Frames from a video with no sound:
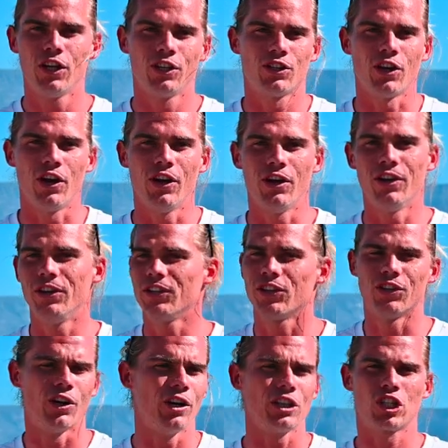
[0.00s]
So,
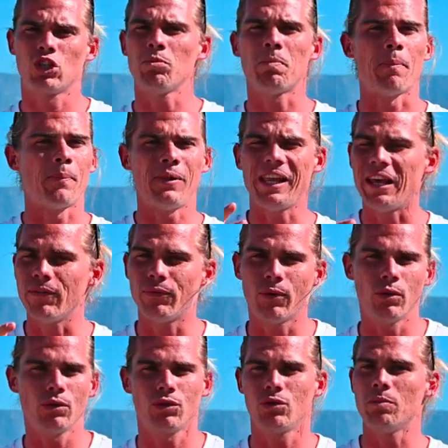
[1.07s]
you know, it's super
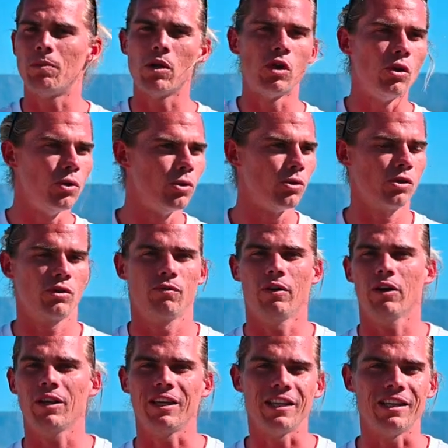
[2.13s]
playful, super loose,
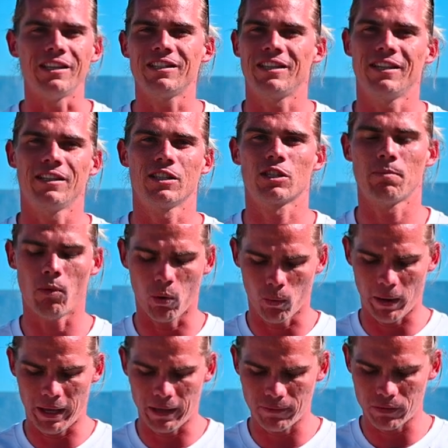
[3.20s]
very easy in small
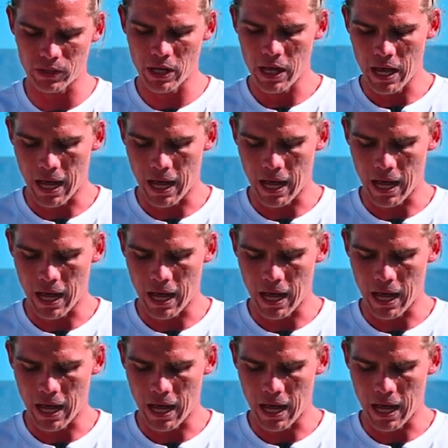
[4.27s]
waves.